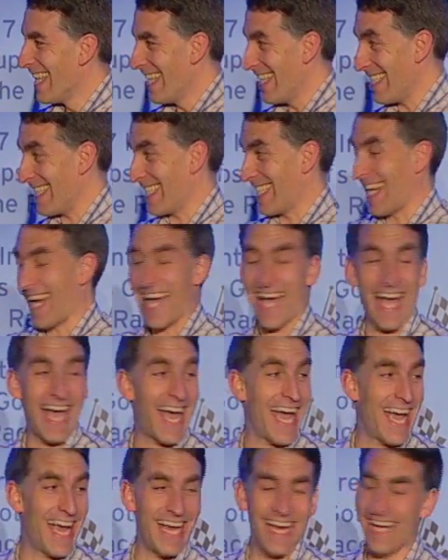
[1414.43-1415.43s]
this
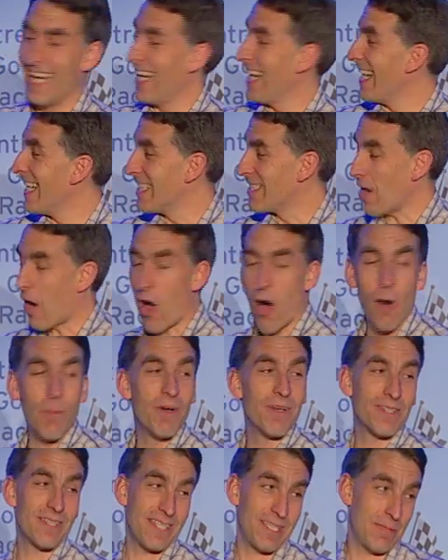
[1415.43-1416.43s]
guy is
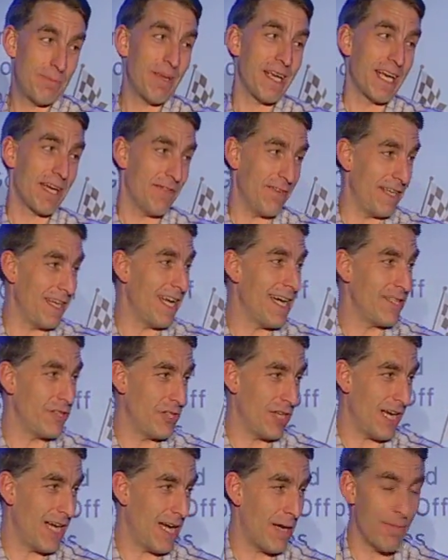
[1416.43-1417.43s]
almost as big of a nut
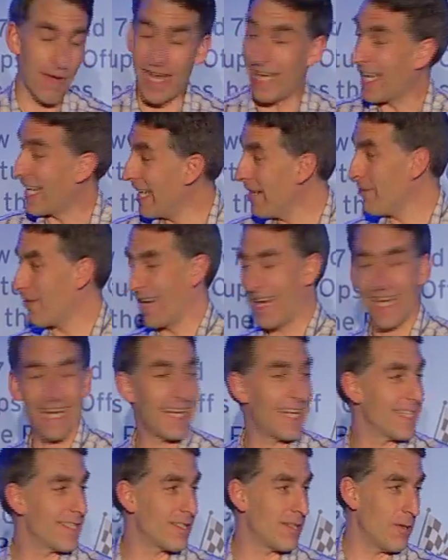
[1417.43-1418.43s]
job, and he ran
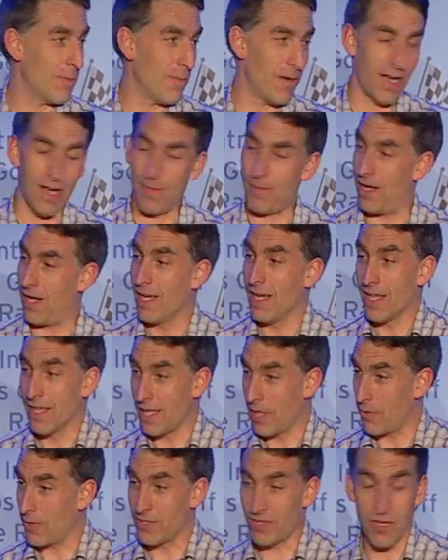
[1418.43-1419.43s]
against Obama.
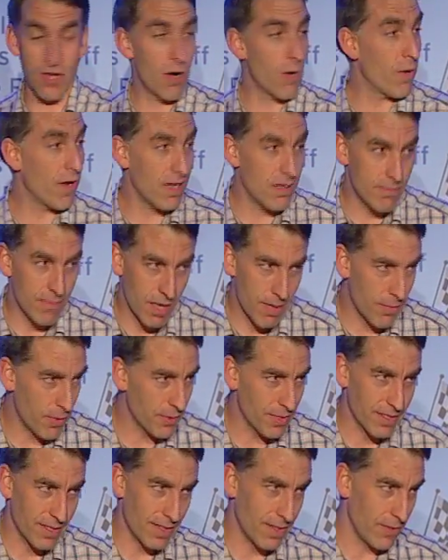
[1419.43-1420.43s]
There was no way Obama
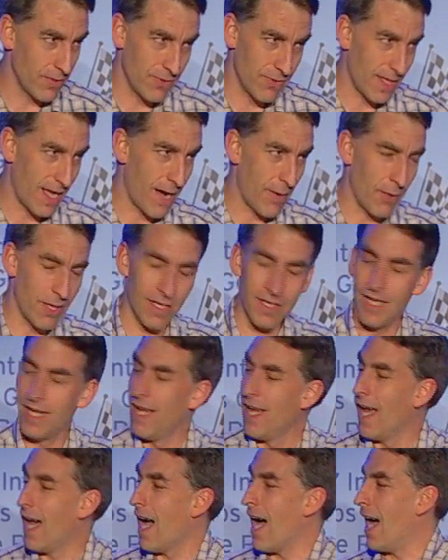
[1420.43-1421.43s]
was going to lose that
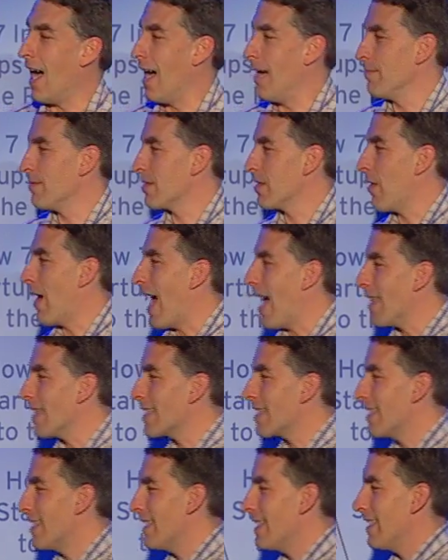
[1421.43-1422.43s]
one. So
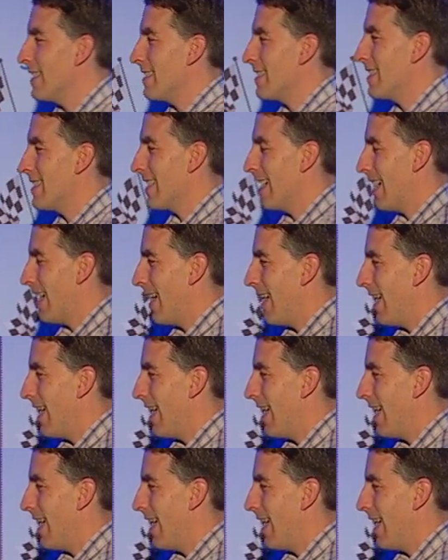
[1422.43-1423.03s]
Alan Keyes